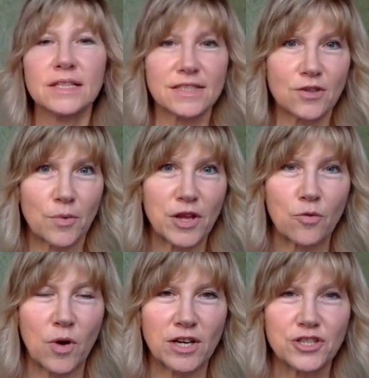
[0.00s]
So what
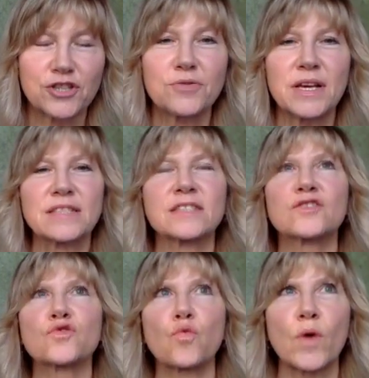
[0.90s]
you want to do is
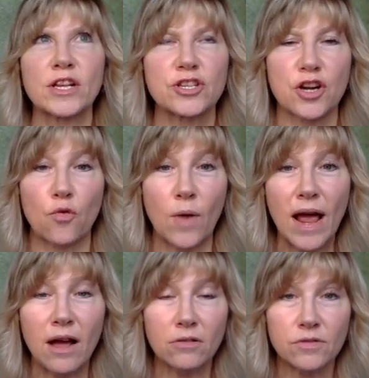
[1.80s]
switch it
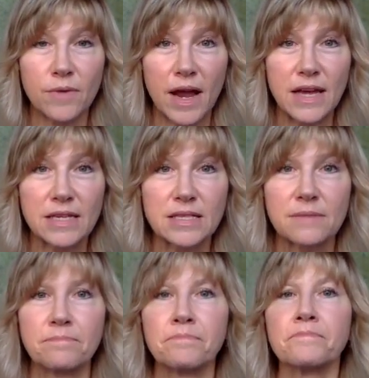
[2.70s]
around, right?
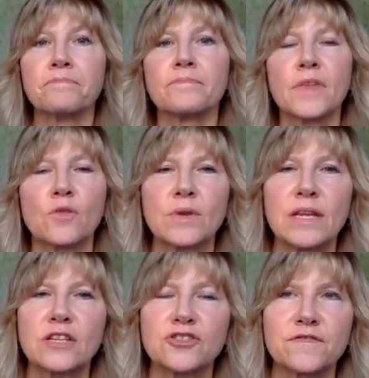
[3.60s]
You
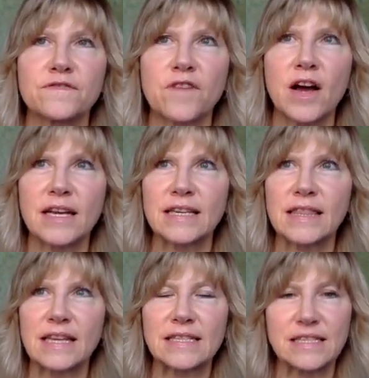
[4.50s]
need to find
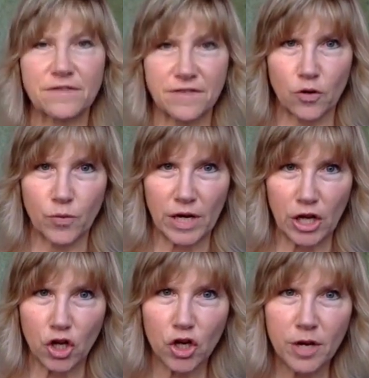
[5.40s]
things to feel
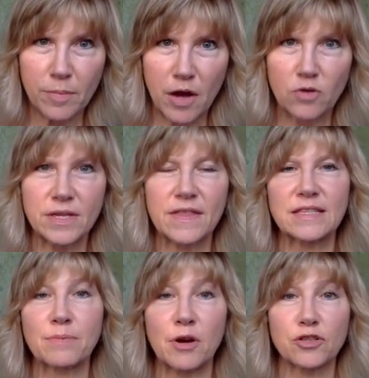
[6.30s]
really good about,
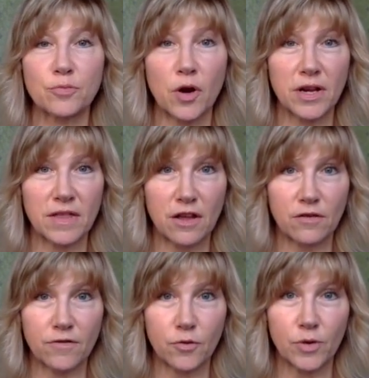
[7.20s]
things about your body that you
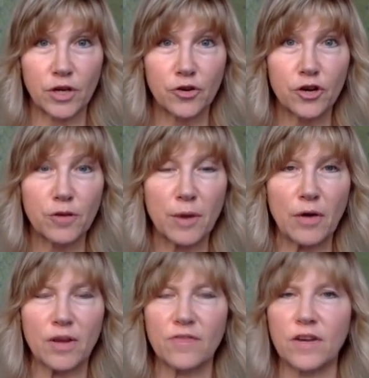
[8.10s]
feel really good
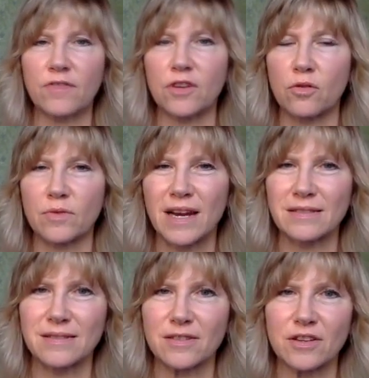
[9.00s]
about, even if you don't
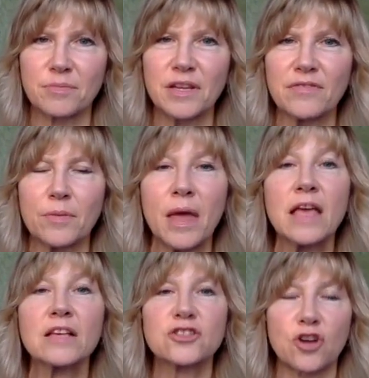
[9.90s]
necessarily believe them.
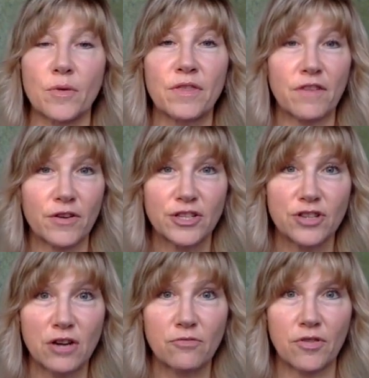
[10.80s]
Start with very
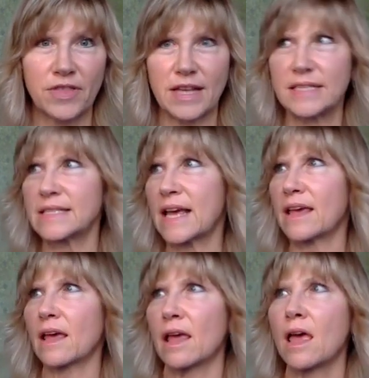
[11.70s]
general things like